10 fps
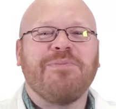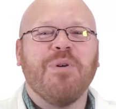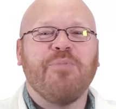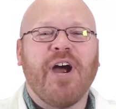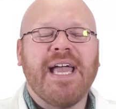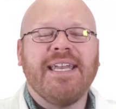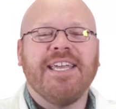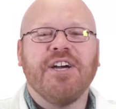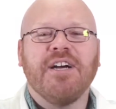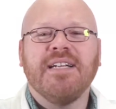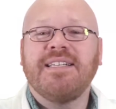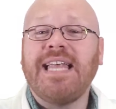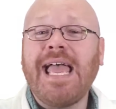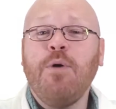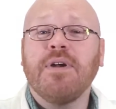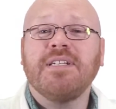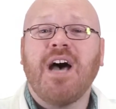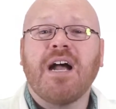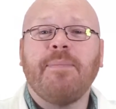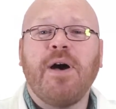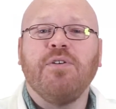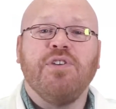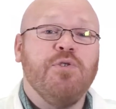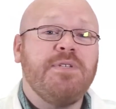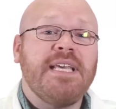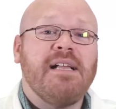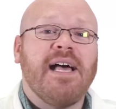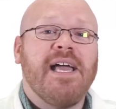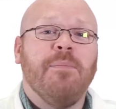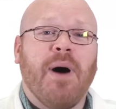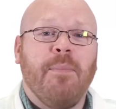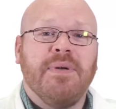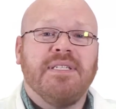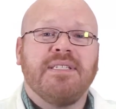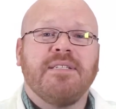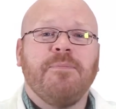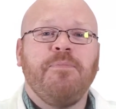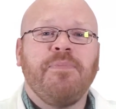from O'Brien here. Today I want to talk about U C L A abutments.